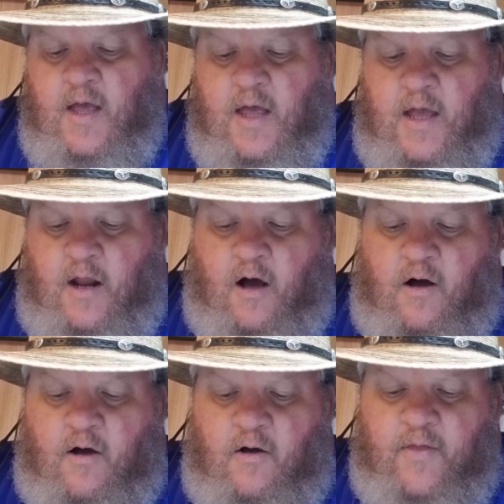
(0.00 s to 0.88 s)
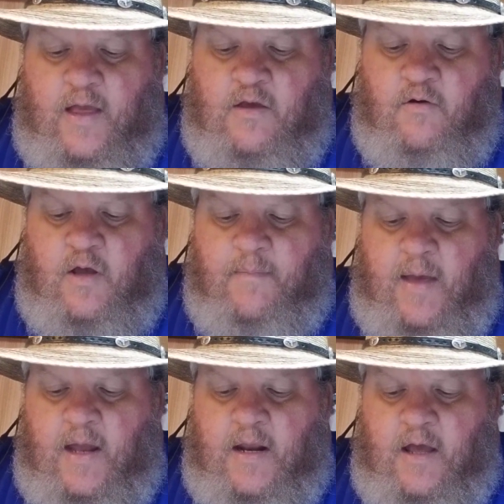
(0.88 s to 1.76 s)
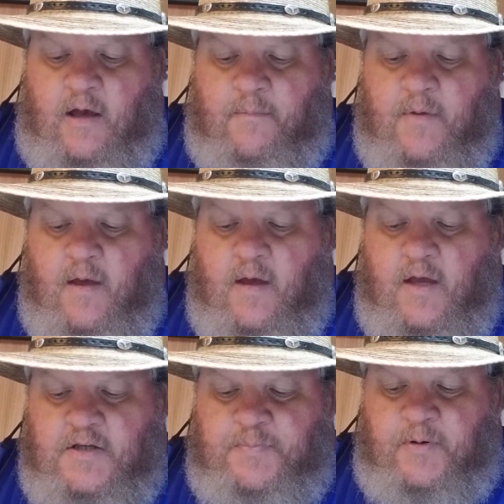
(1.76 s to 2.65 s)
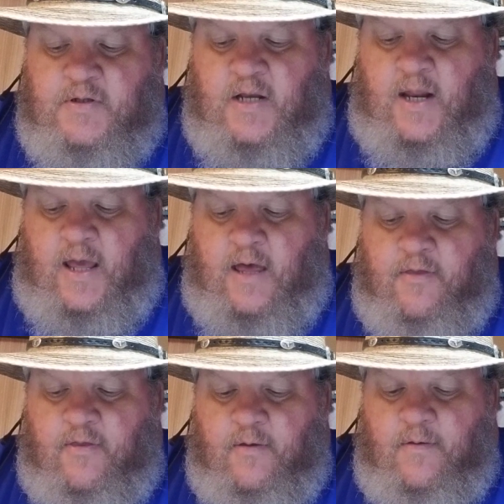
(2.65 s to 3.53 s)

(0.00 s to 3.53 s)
in all that you command him is put to death.